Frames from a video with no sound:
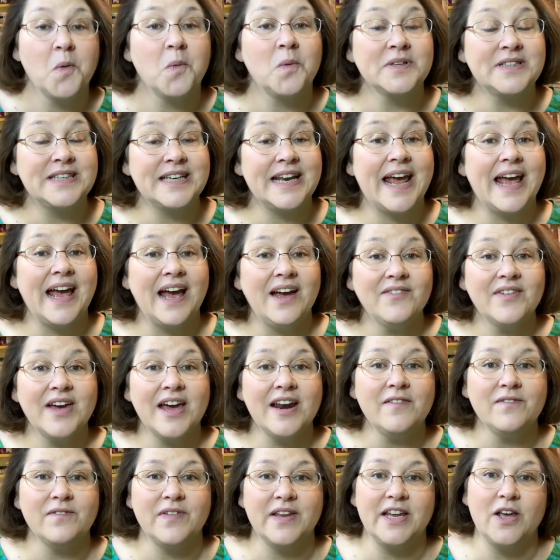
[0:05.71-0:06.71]
Well, today I've
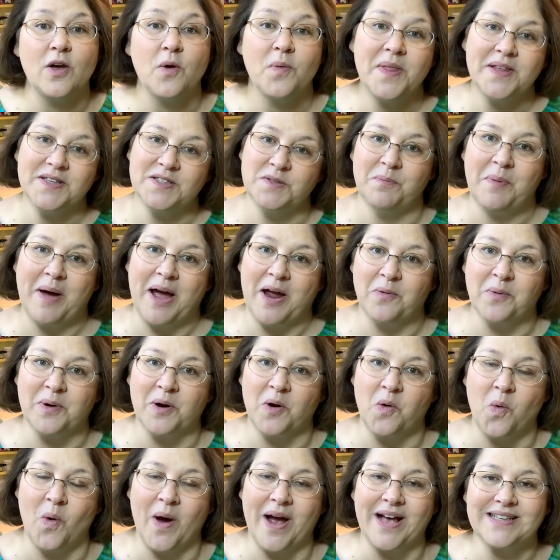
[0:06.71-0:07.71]
got a video that's by
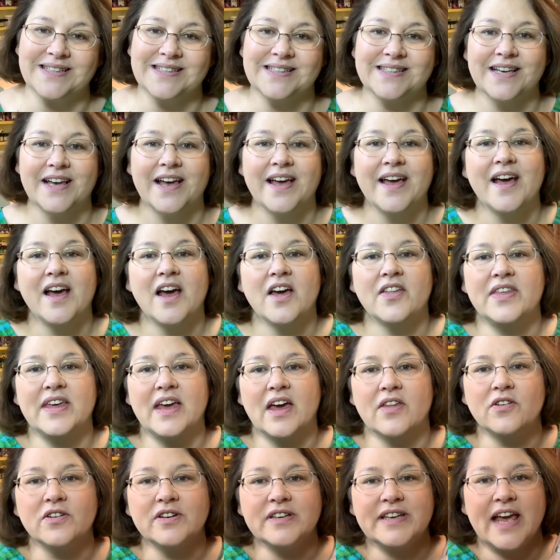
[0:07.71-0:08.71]
request. The
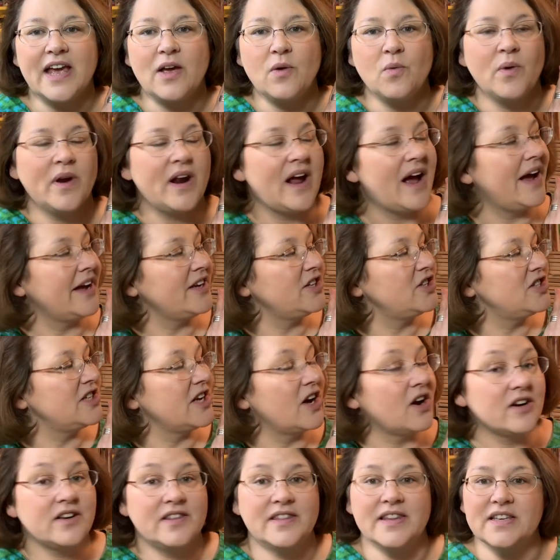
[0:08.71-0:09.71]
other day when I
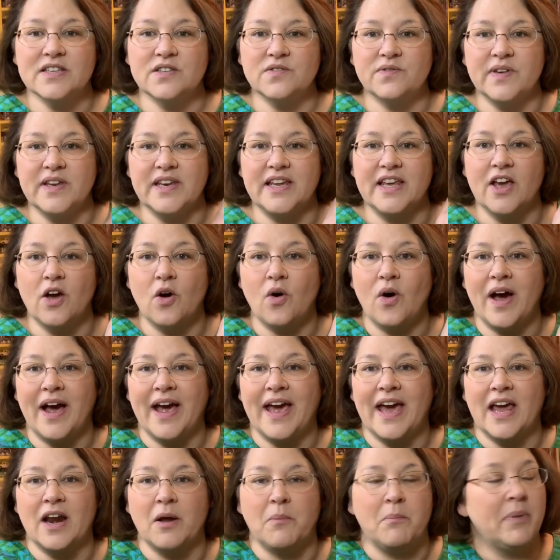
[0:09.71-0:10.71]
shared this video, I
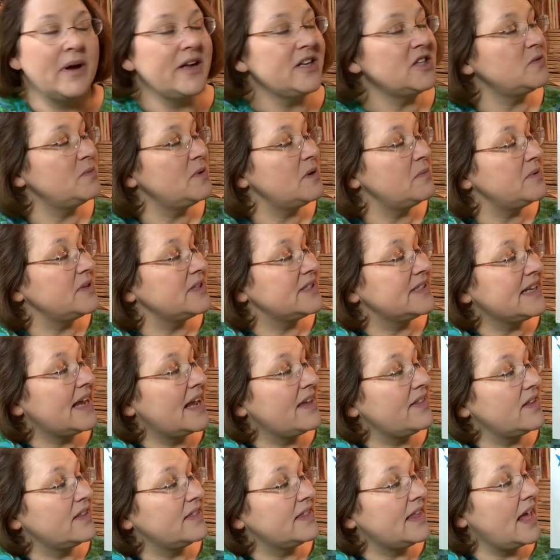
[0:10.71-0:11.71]
had a bunch of people
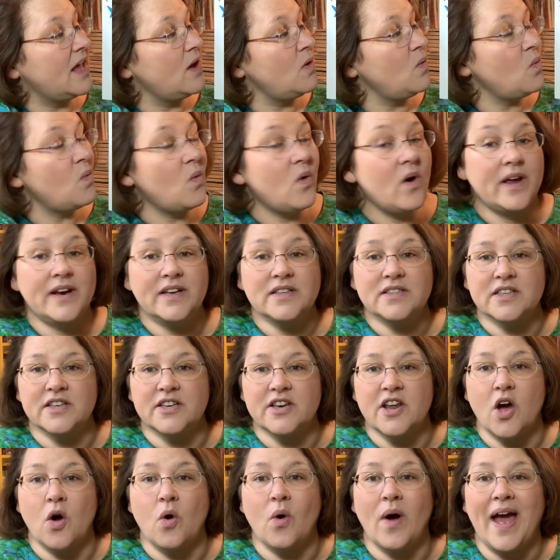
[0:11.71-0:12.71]
say that they wanted to
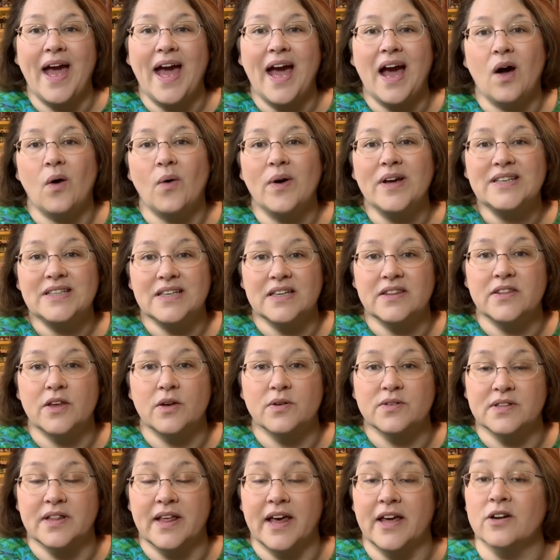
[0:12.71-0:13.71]
know how I did
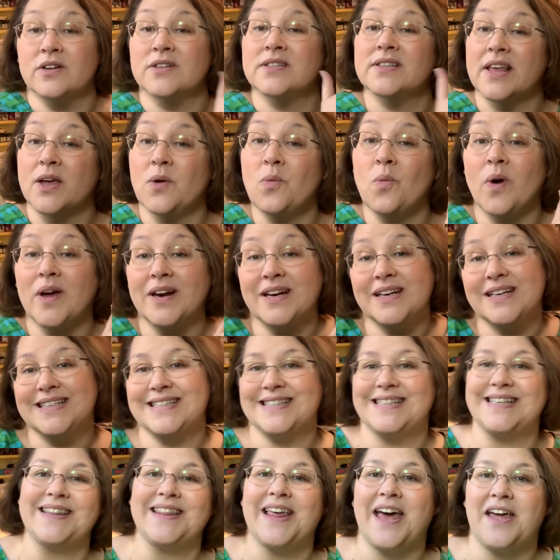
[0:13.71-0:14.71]
those letters. They wanted to
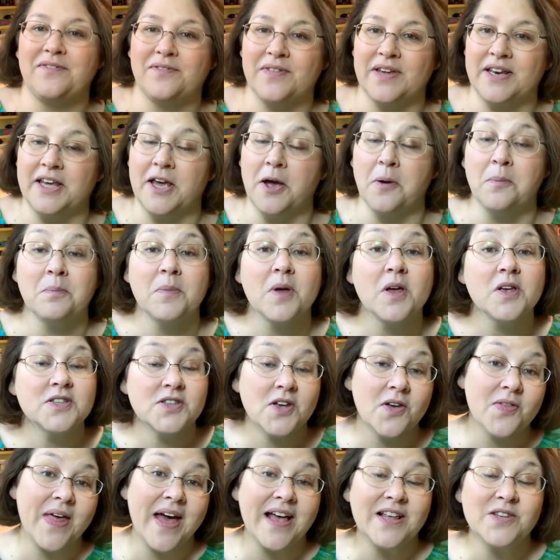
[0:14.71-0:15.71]
see that video.
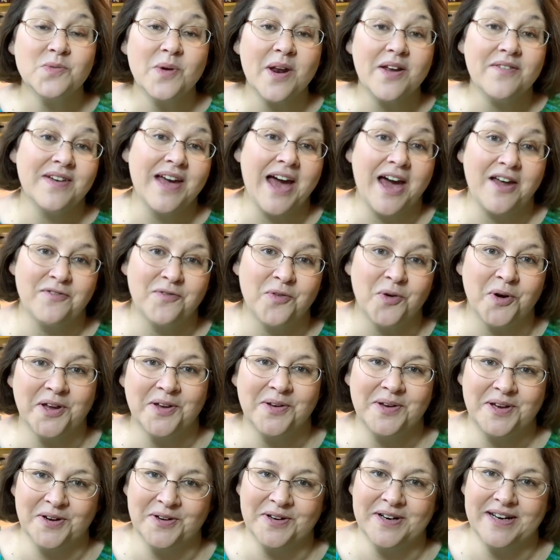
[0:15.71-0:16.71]
So that's what I've got for
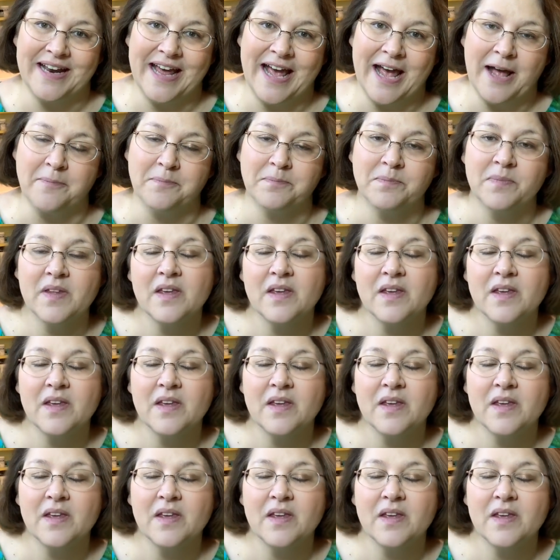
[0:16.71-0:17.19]
you here today.